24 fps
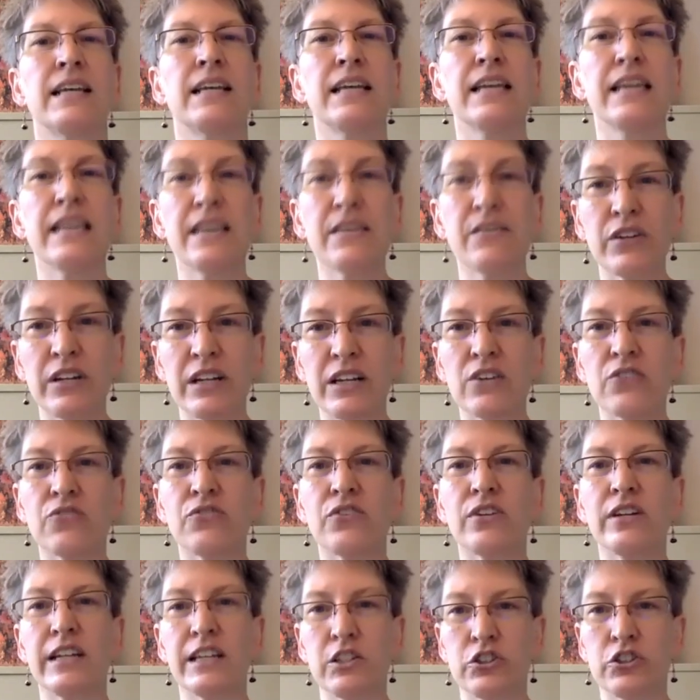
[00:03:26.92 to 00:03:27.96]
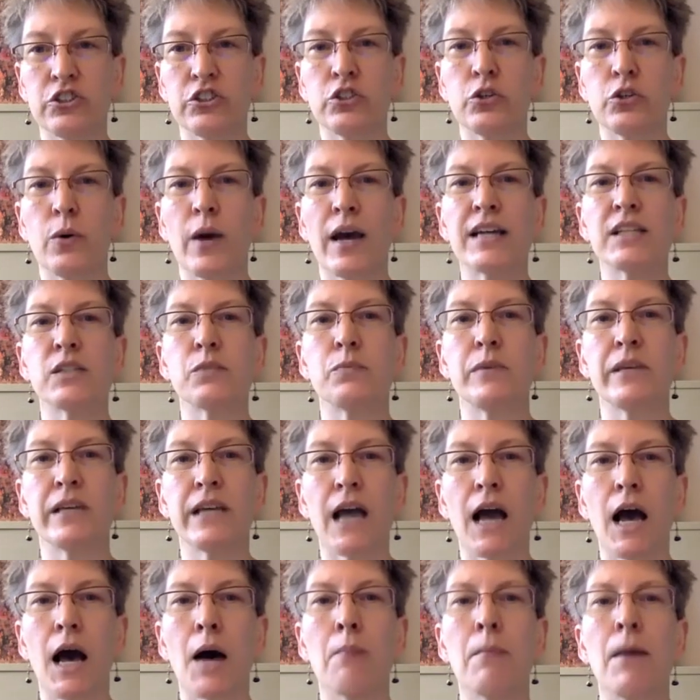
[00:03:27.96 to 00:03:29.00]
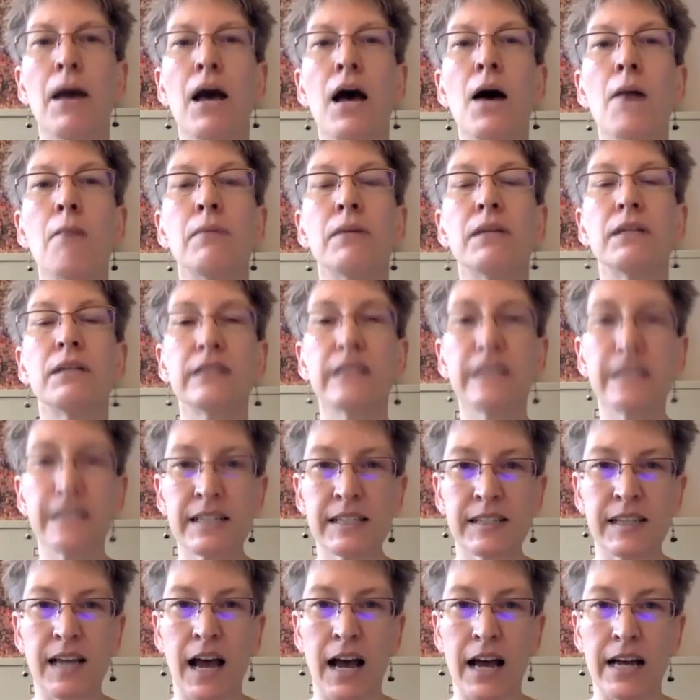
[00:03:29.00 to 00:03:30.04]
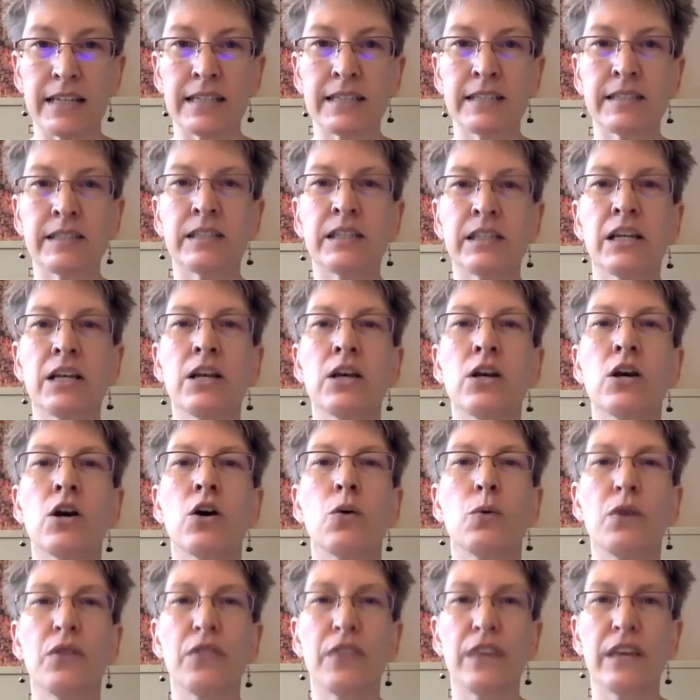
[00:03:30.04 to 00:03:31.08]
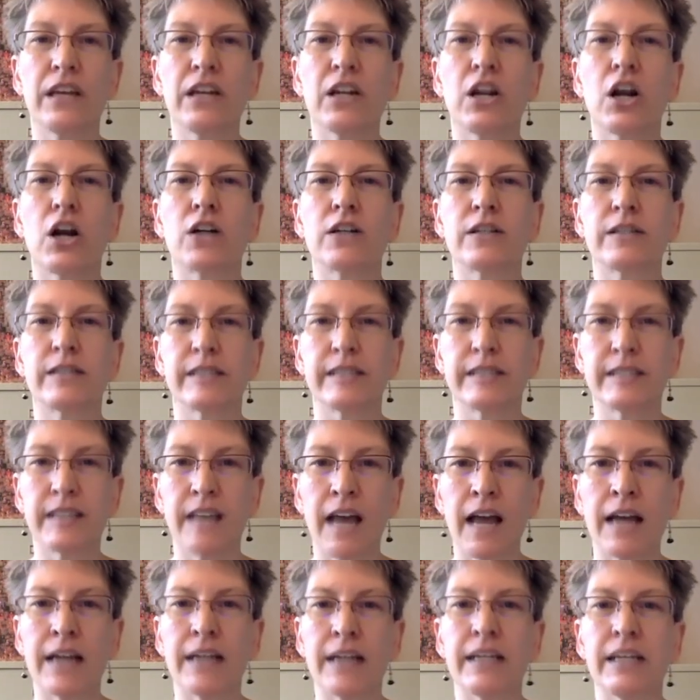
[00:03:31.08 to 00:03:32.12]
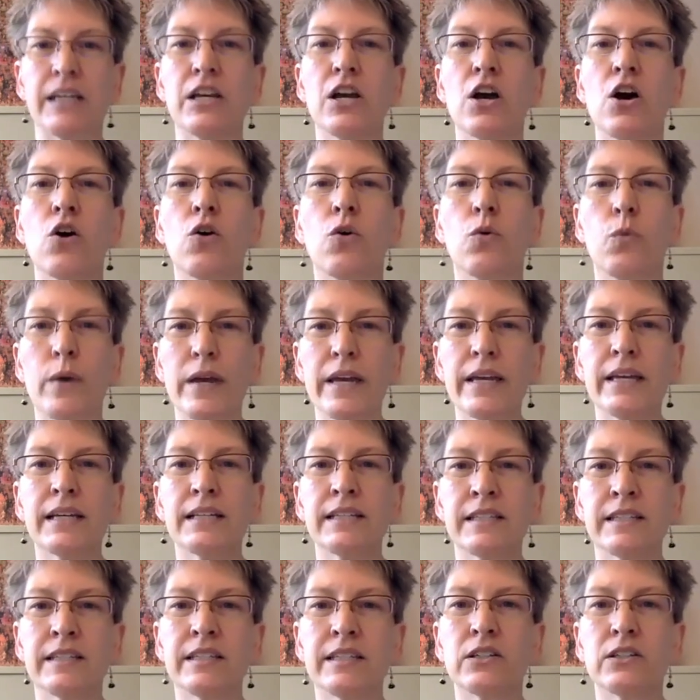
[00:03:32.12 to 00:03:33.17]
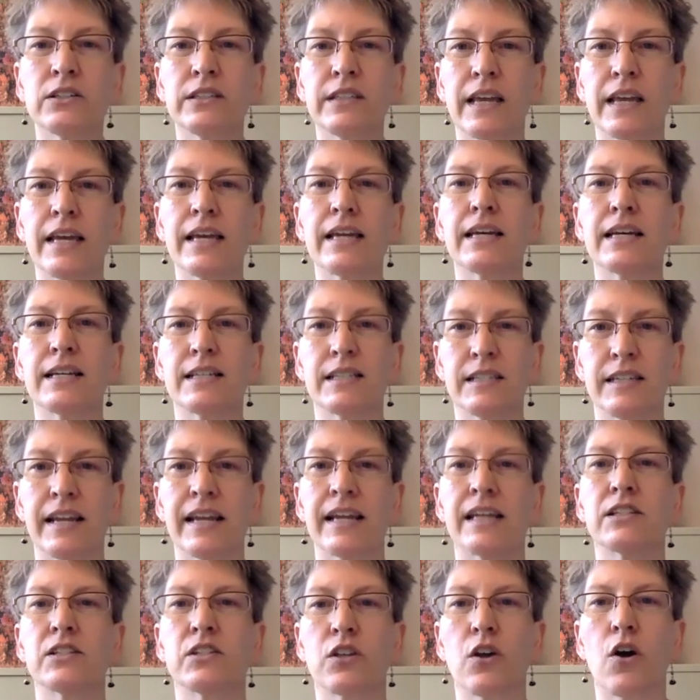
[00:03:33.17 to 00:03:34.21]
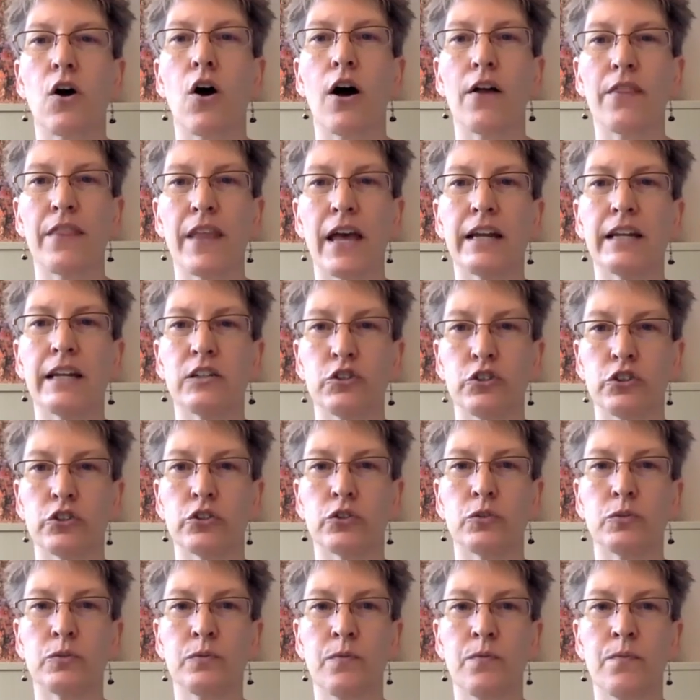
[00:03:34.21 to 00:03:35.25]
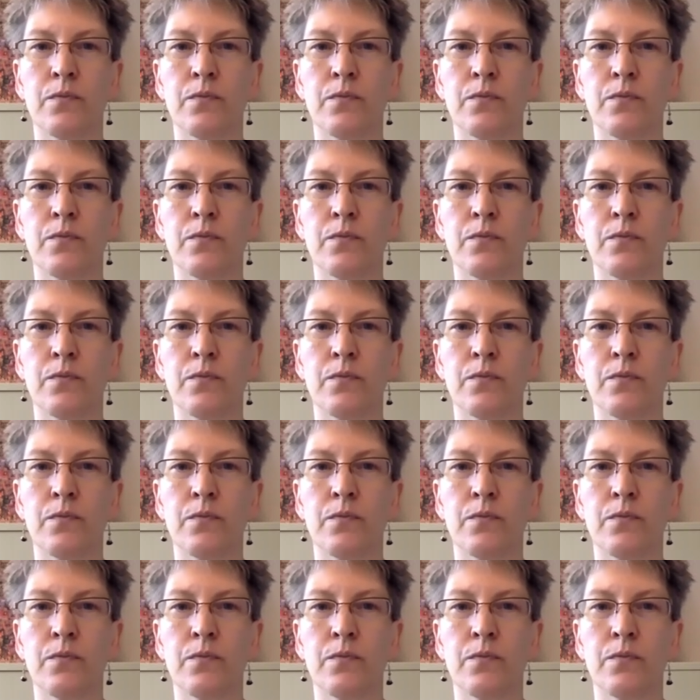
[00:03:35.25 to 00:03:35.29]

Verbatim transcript: even if an issue has become politicized within our society, we can still take a stance on that issue.